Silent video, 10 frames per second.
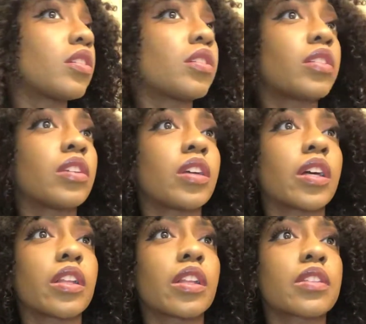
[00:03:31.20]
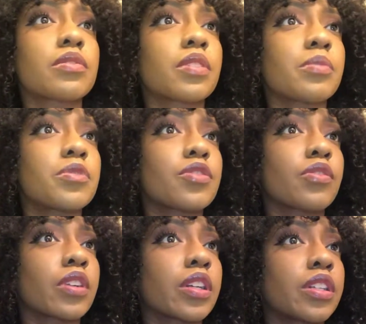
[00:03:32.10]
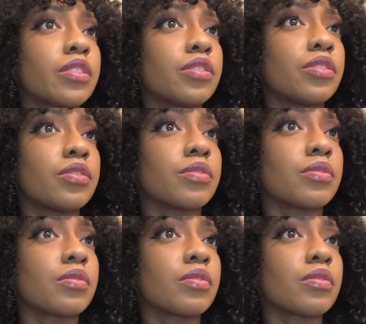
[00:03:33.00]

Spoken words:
yeah, that's what I'm trying to do.